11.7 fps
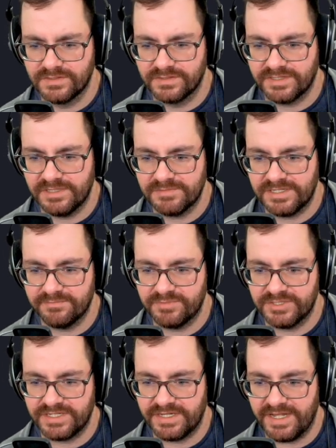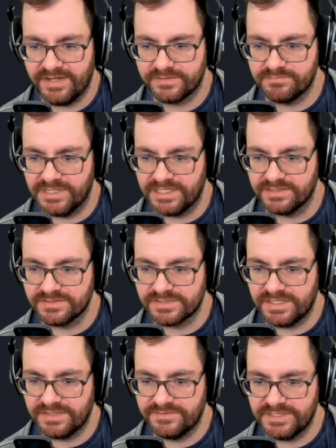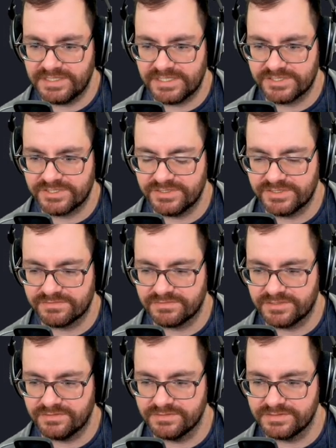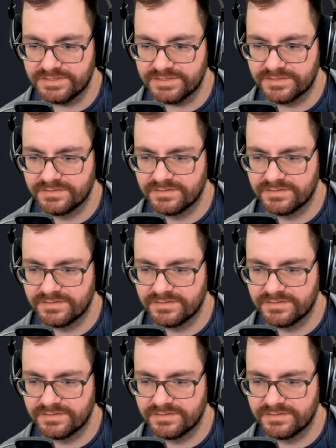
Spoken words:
Game.input.out of bounds. I feel like I should just record this.